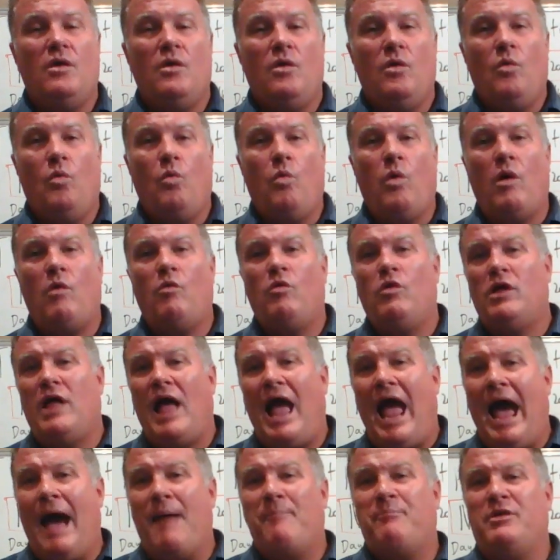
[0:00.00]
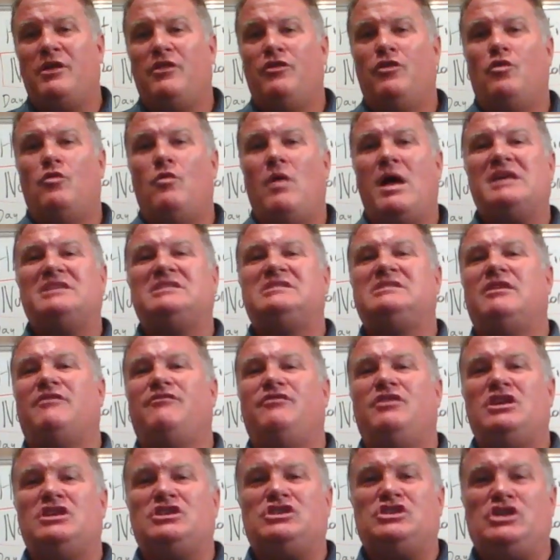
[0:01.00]
what will happen the rest
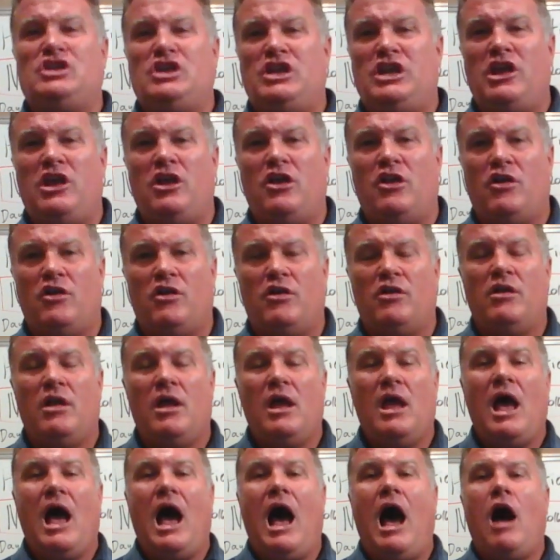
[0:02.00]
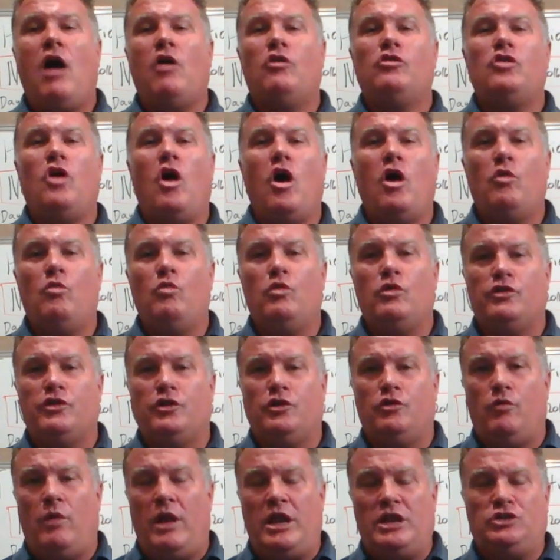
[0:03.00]
of this year? How long will the
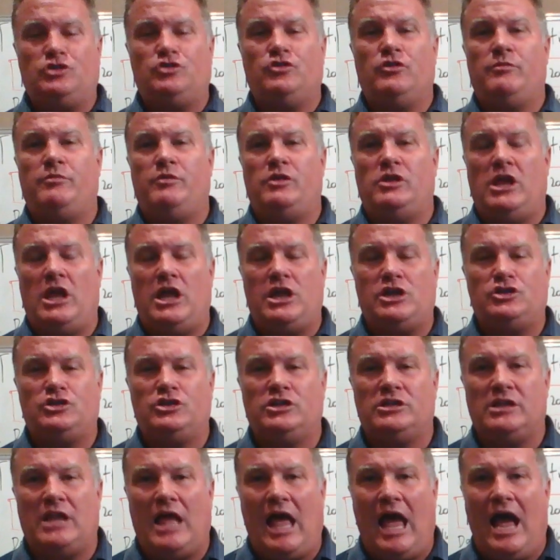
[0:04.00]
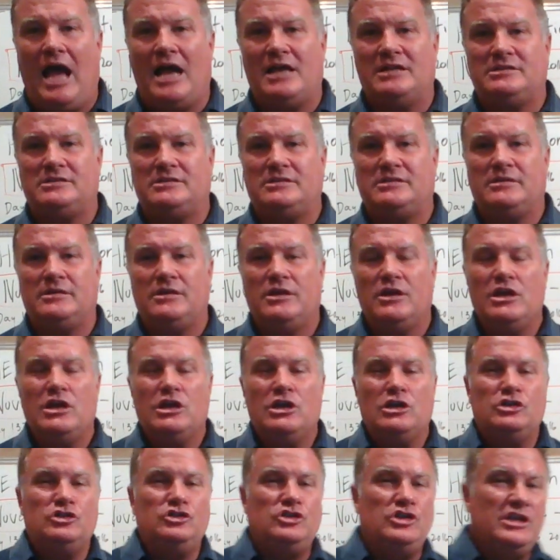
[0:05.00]
Great Tribulation last?
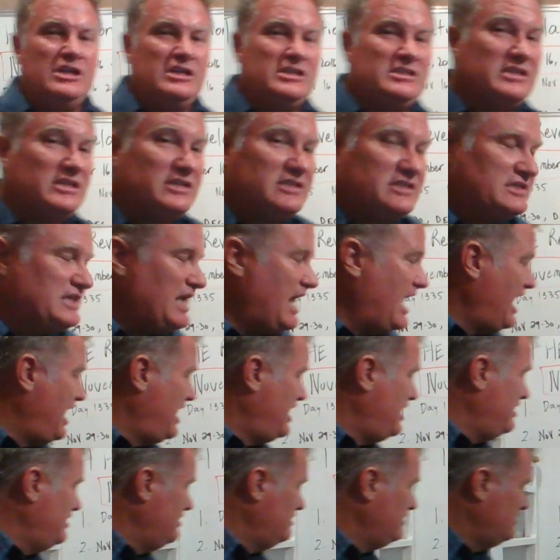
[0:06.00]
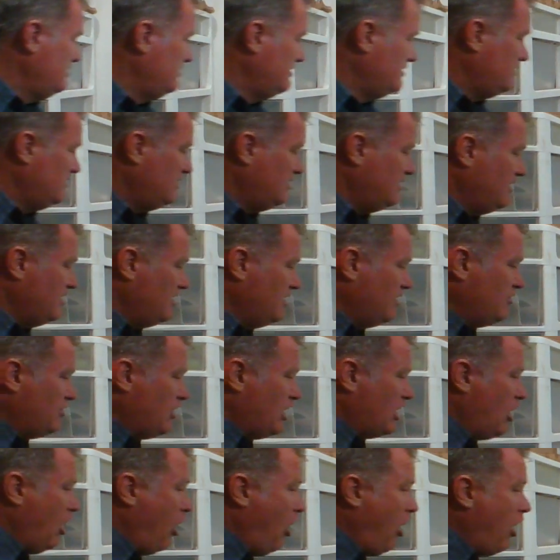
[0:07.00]
Jesus said
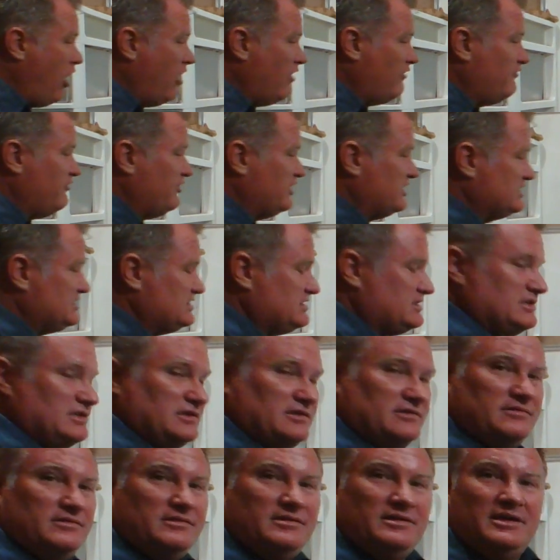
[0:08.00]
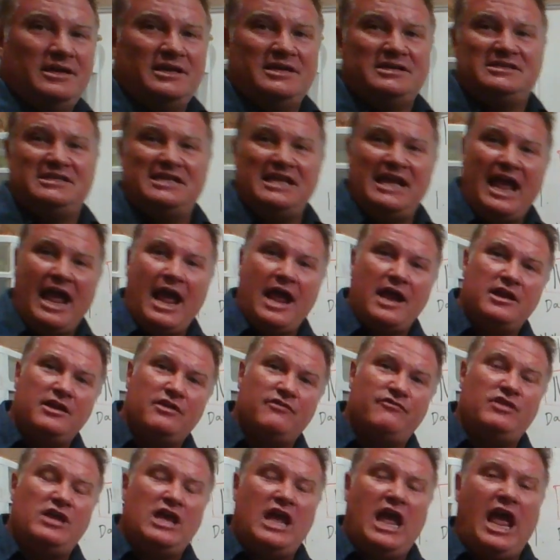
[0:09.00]
that harvest is the end
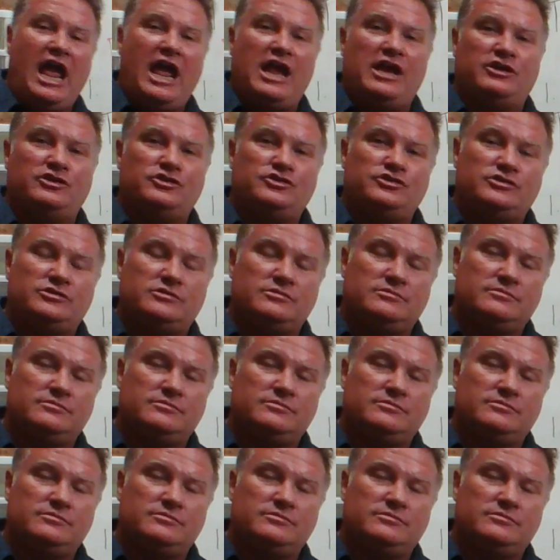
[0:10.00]
of the age.